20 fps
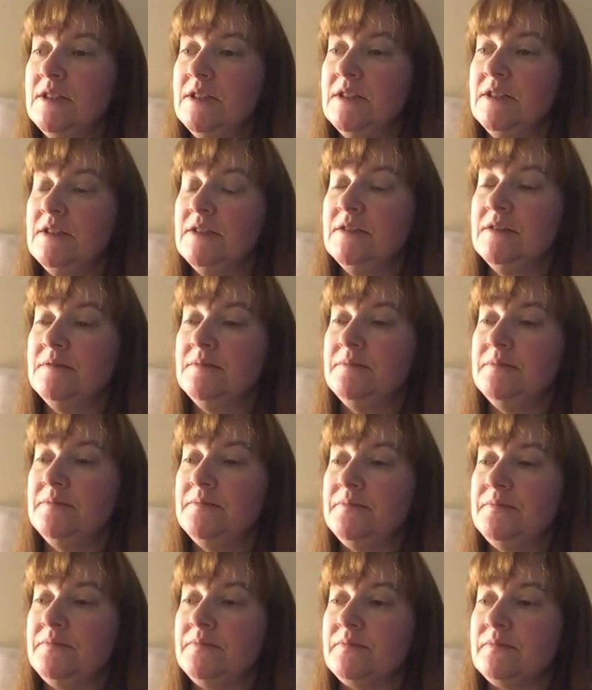
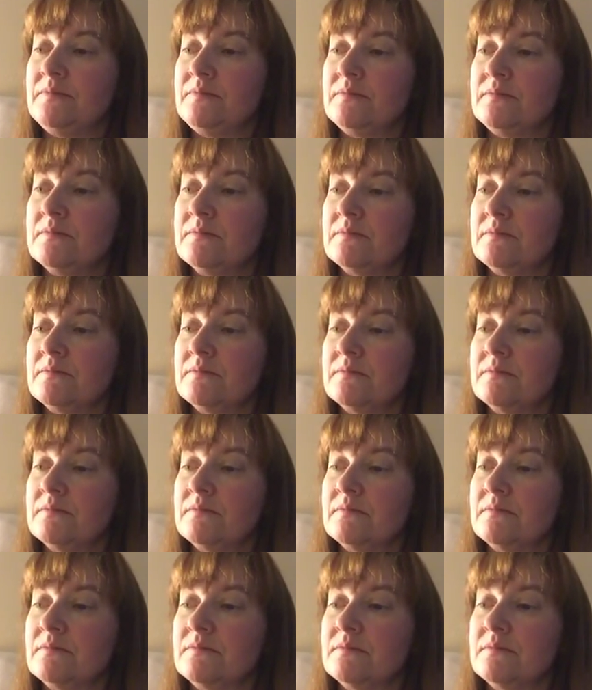
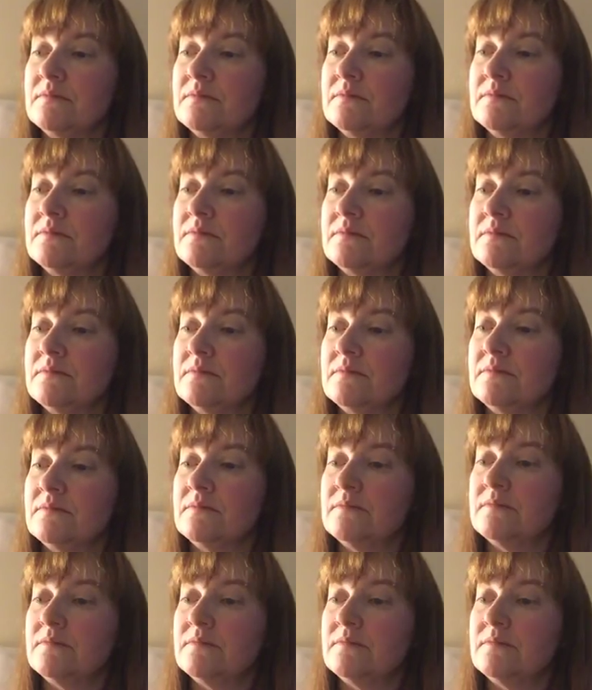(no one is talking)